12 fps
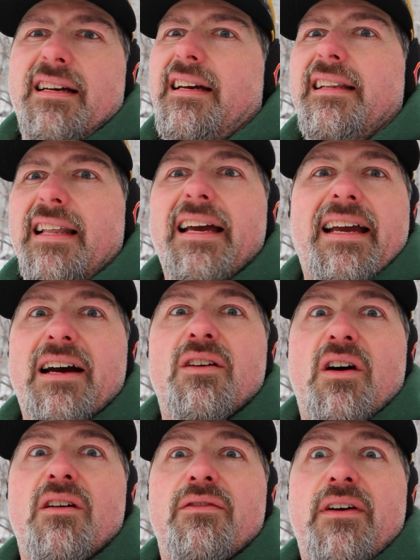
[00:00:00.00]
I like how
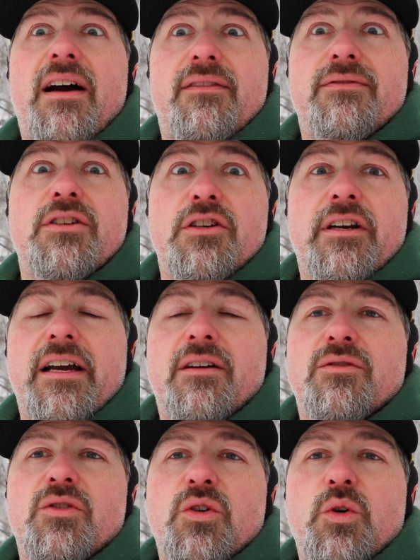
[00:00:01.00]
all five turned
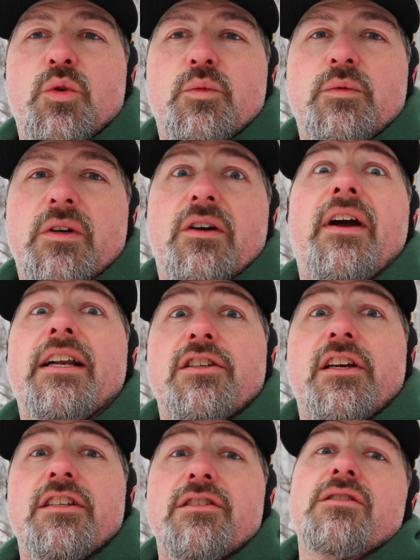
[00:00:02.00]
out. So
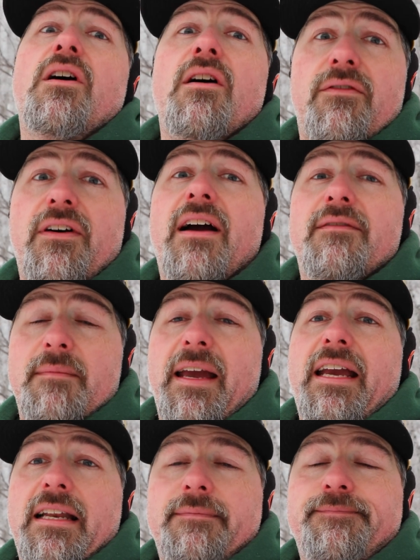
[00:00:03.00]
congratulations, all five
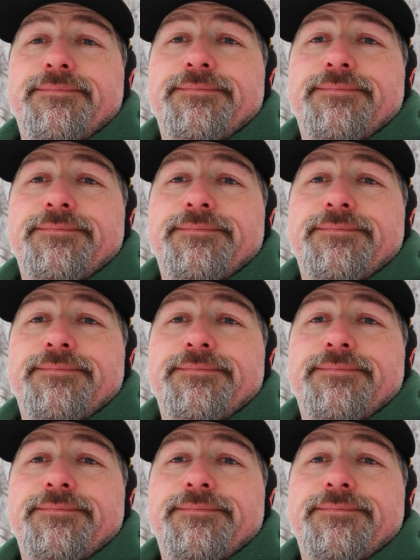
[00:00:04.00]
make it.